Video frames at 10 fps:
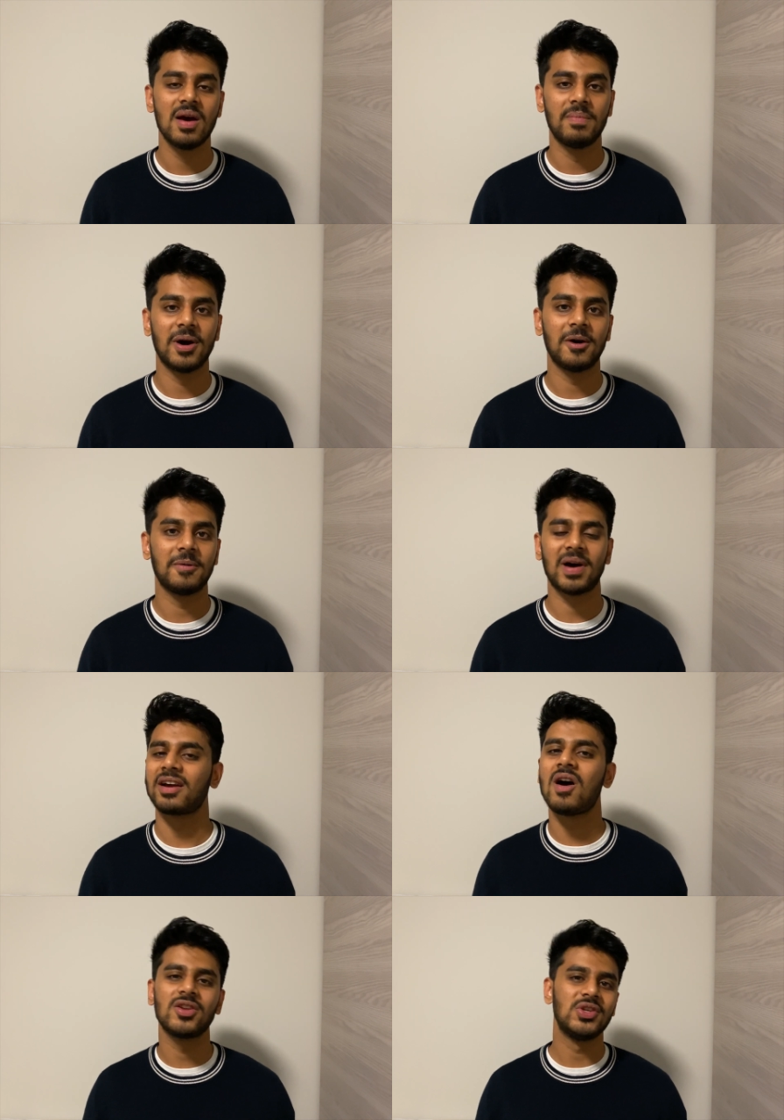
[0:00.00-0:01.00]
But I
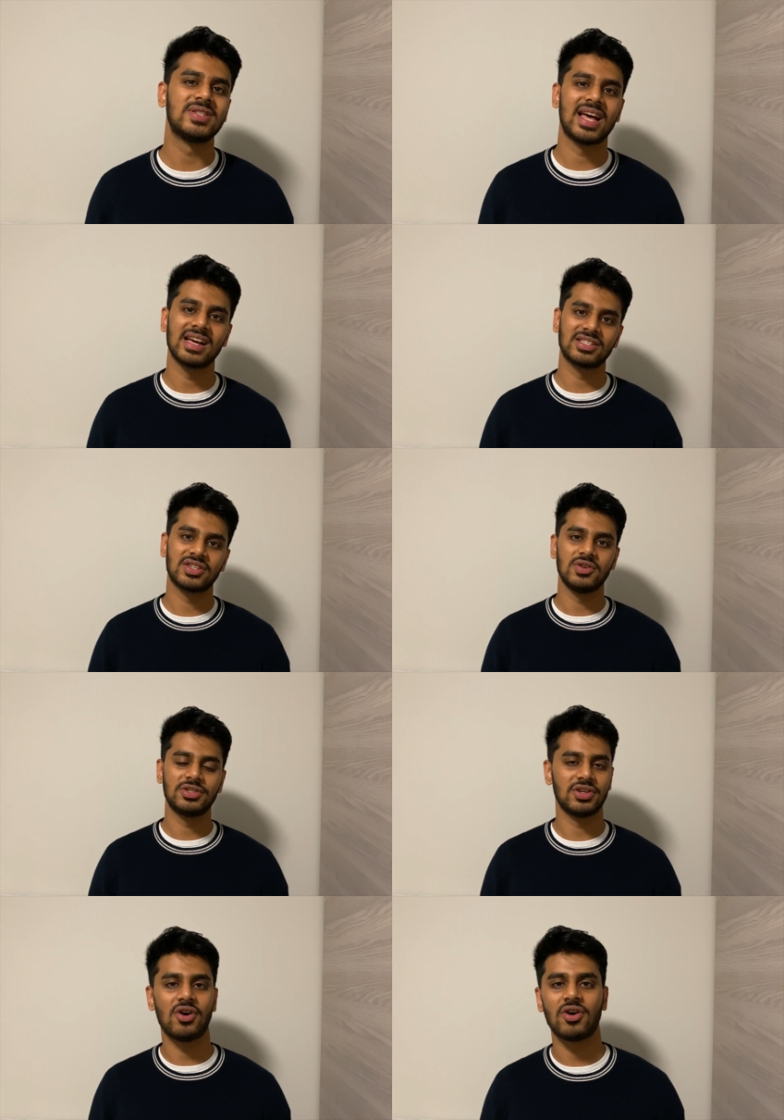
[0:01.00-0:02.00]
can't use that excuse to
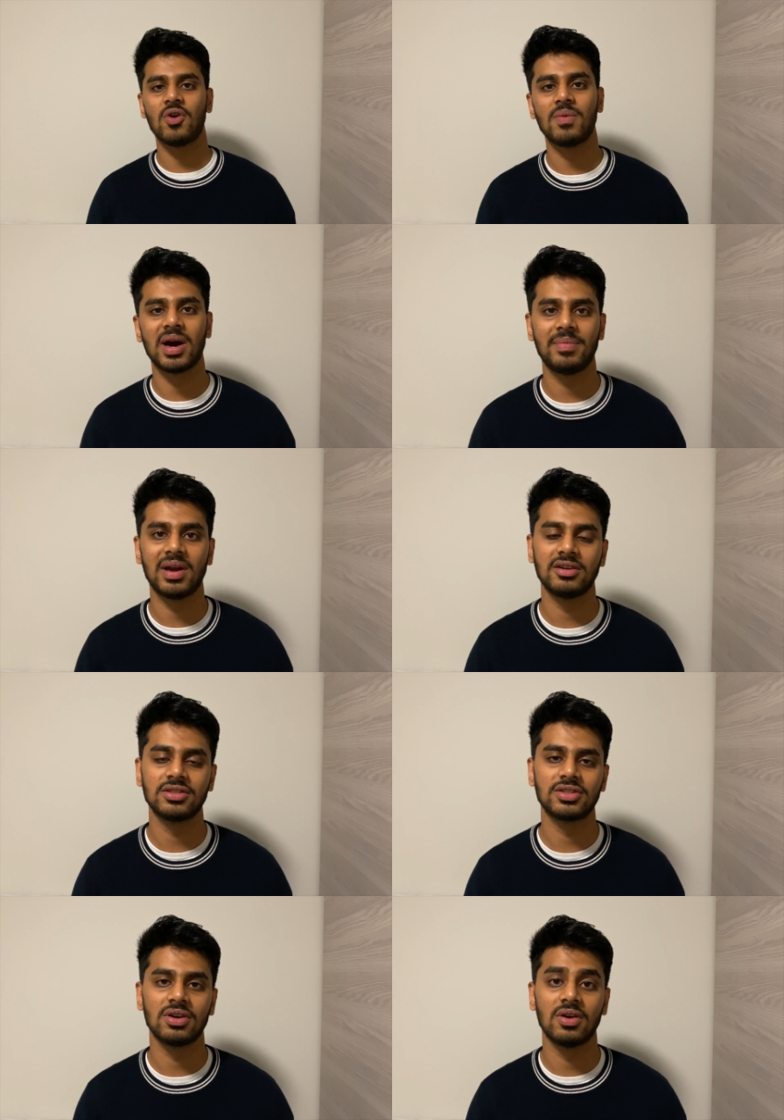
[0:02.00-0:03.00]
not call my parents,
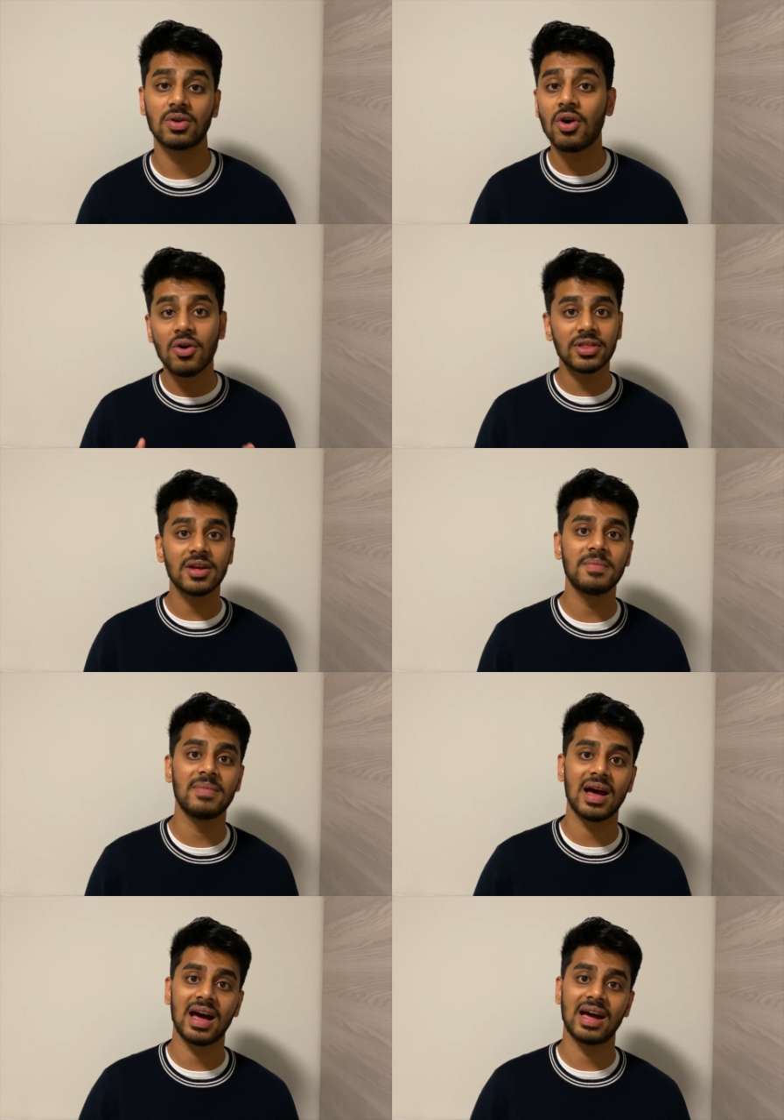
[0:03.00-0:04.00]
so call them
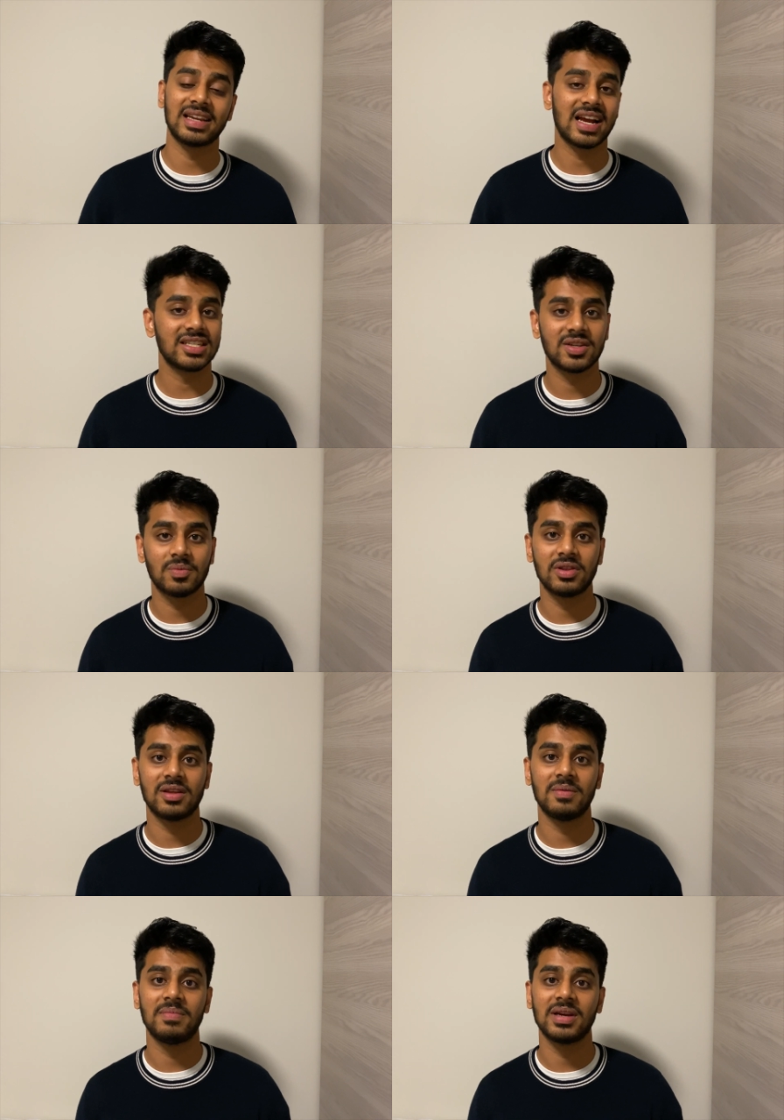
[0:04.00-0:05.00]
and catch up with
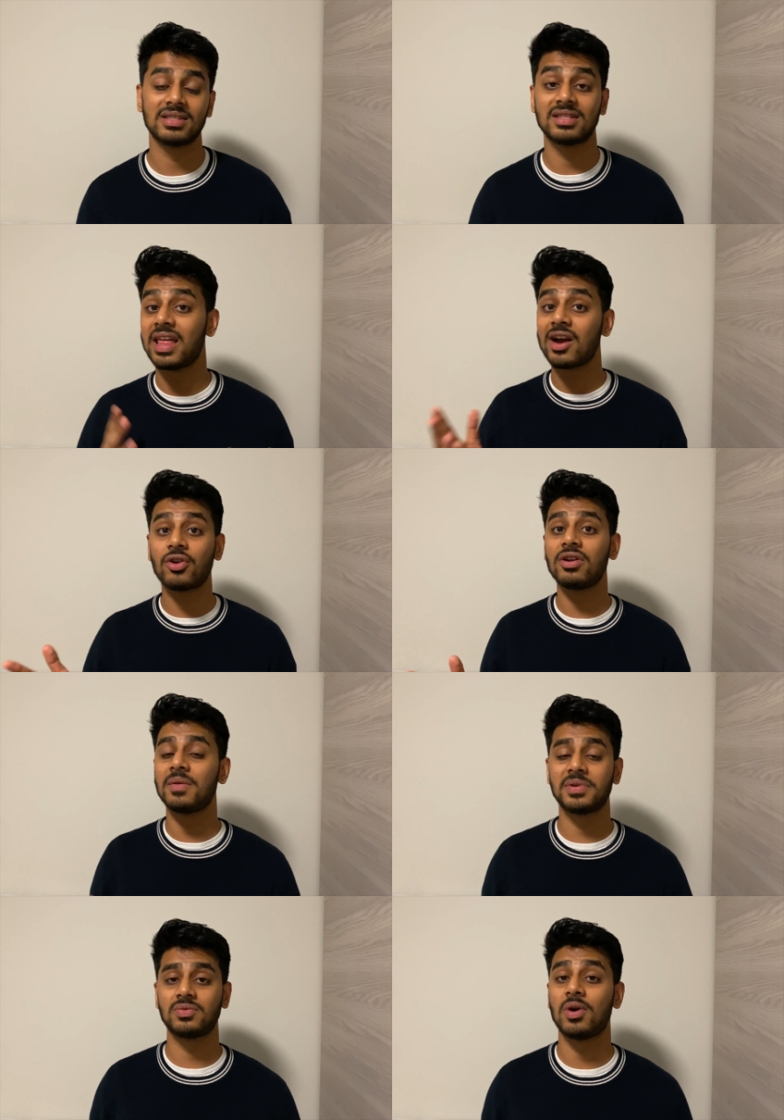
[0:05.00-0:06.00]
them because they're growing up
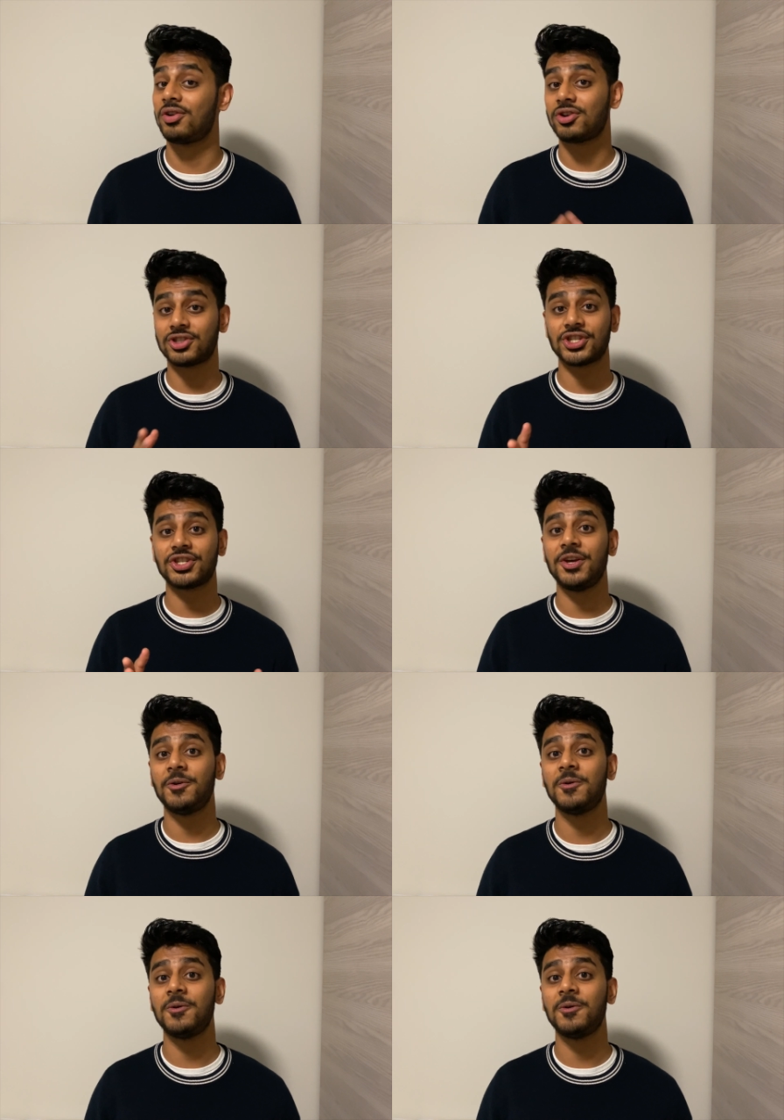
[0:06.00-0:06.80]
as well, not just you.